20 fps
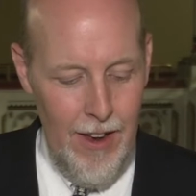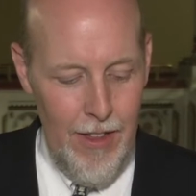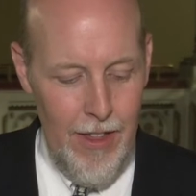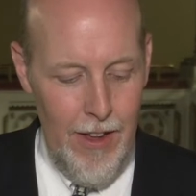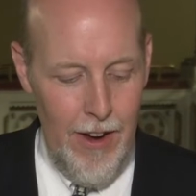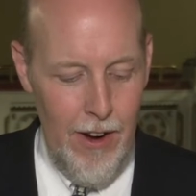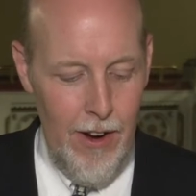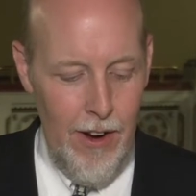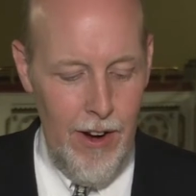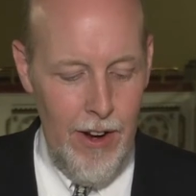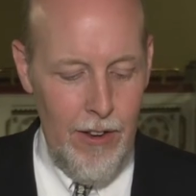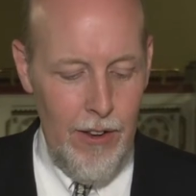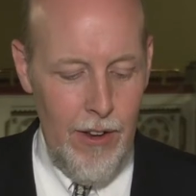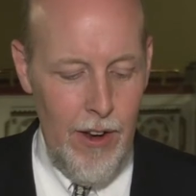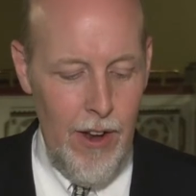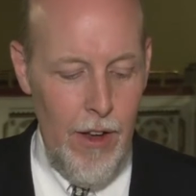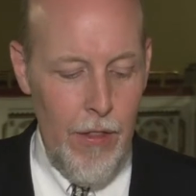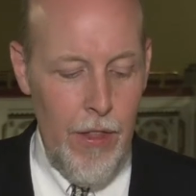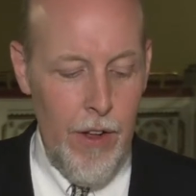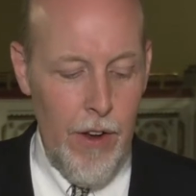There is
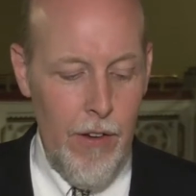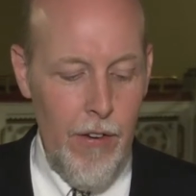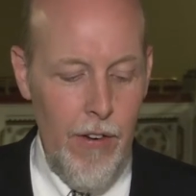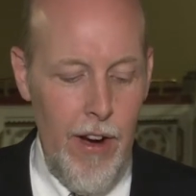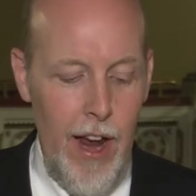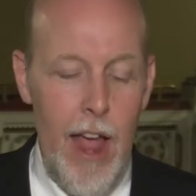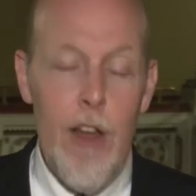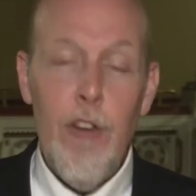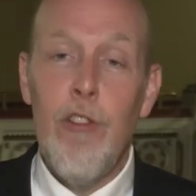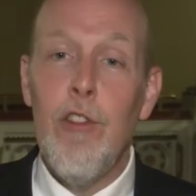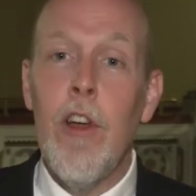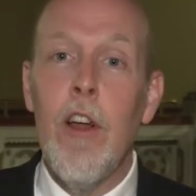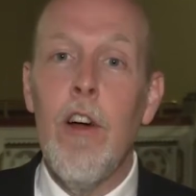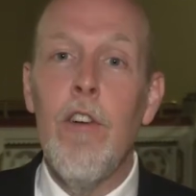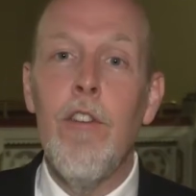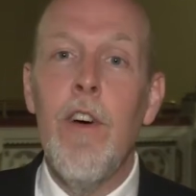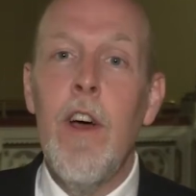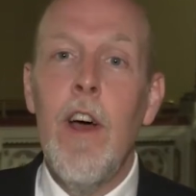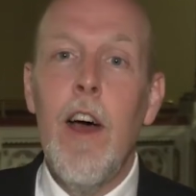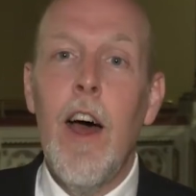the creation
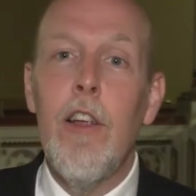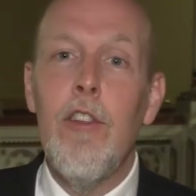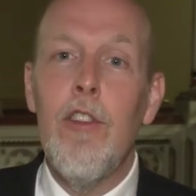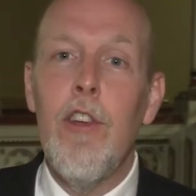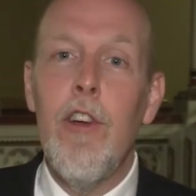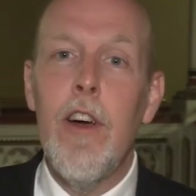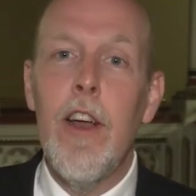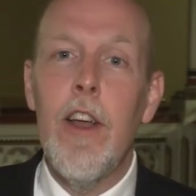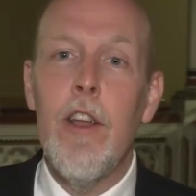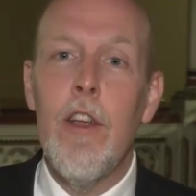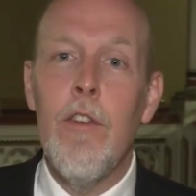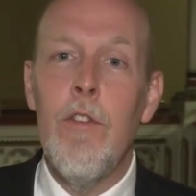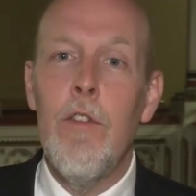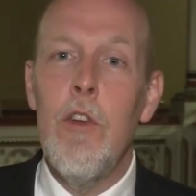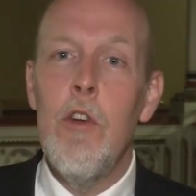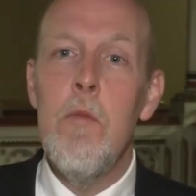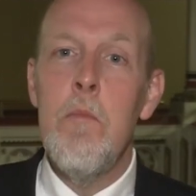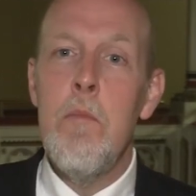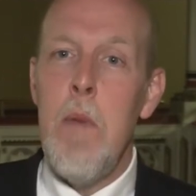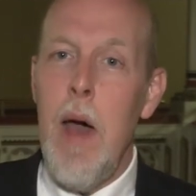of a series of
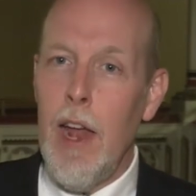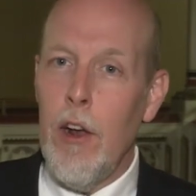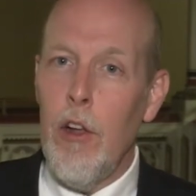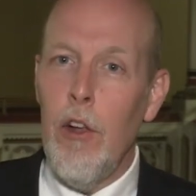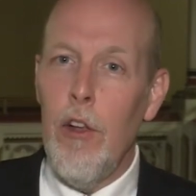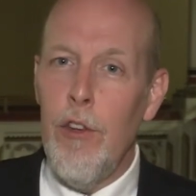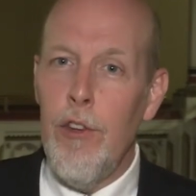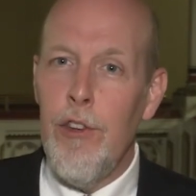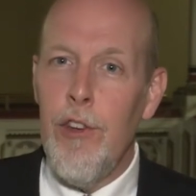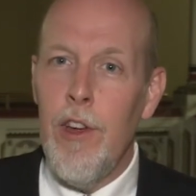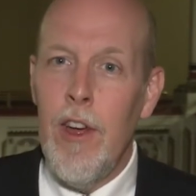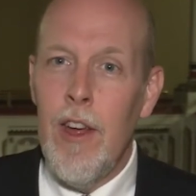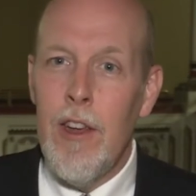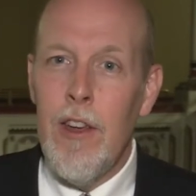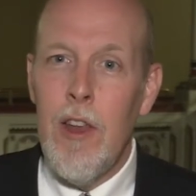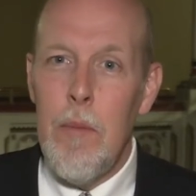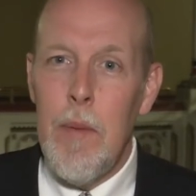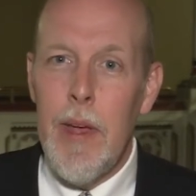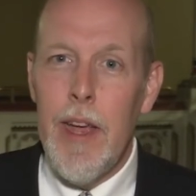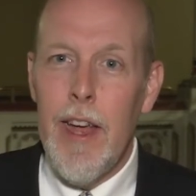new medals
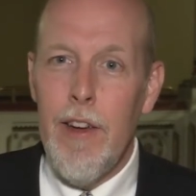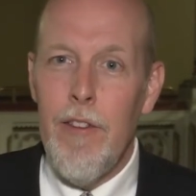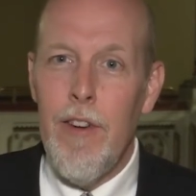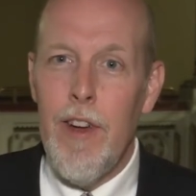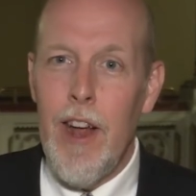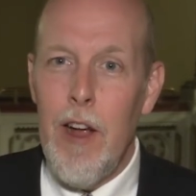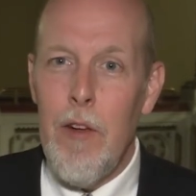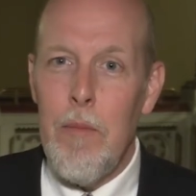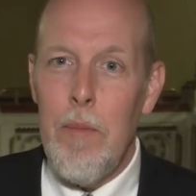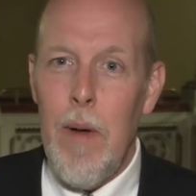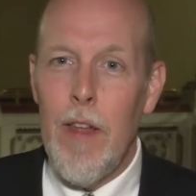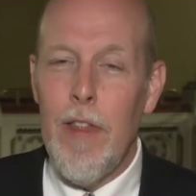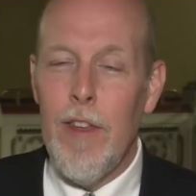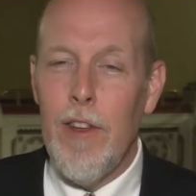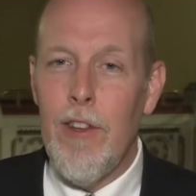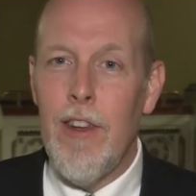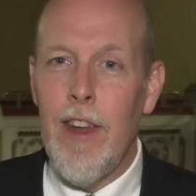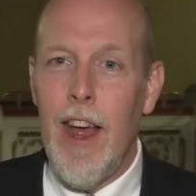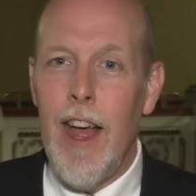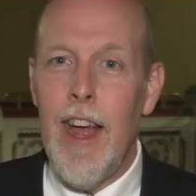to be given out by
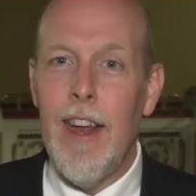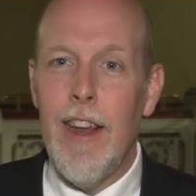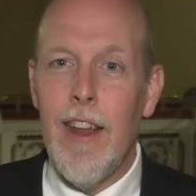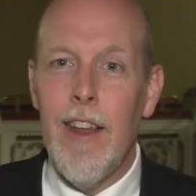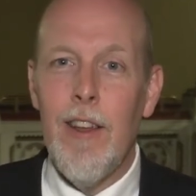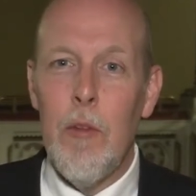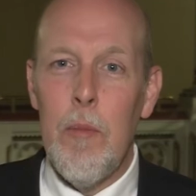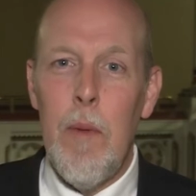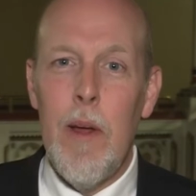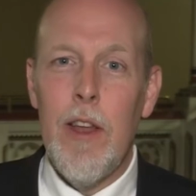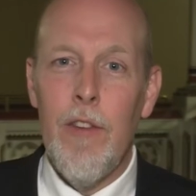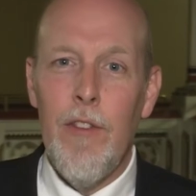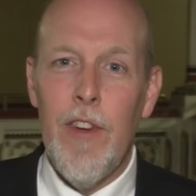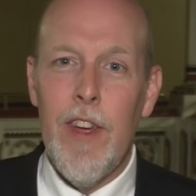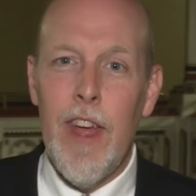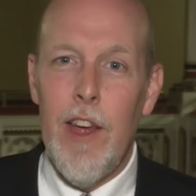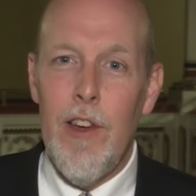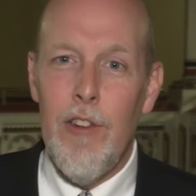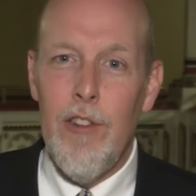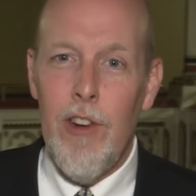the state and
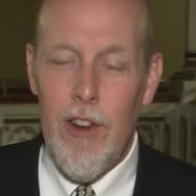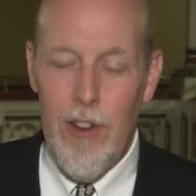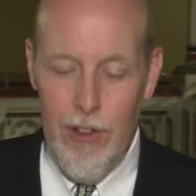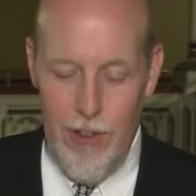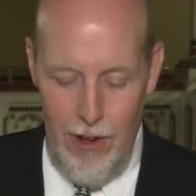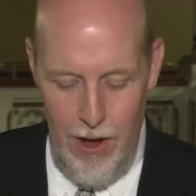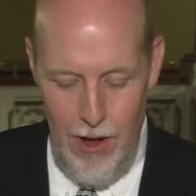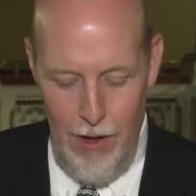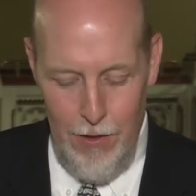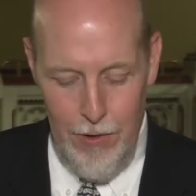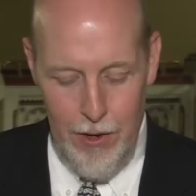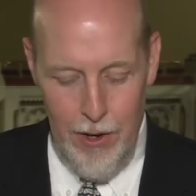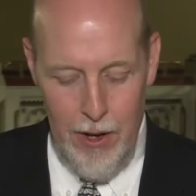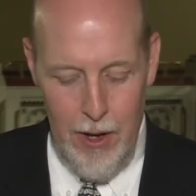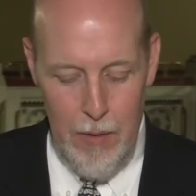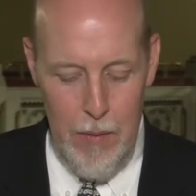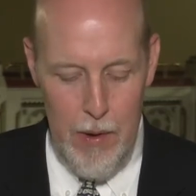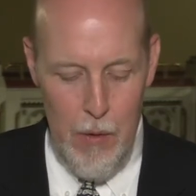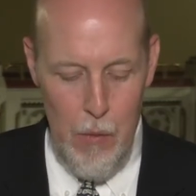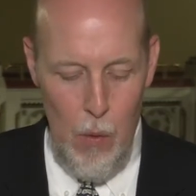specification as to how they're
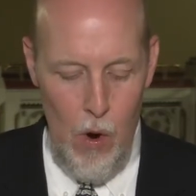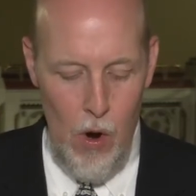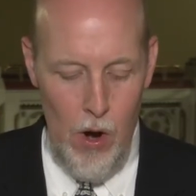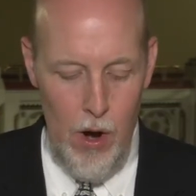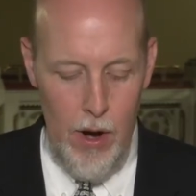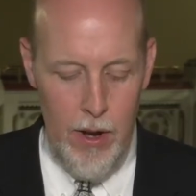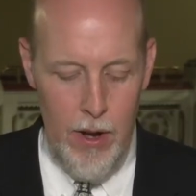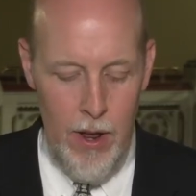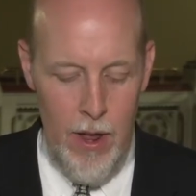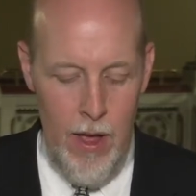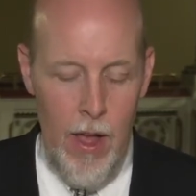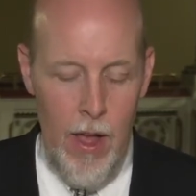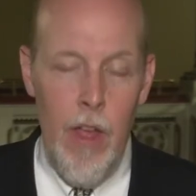going to be worn.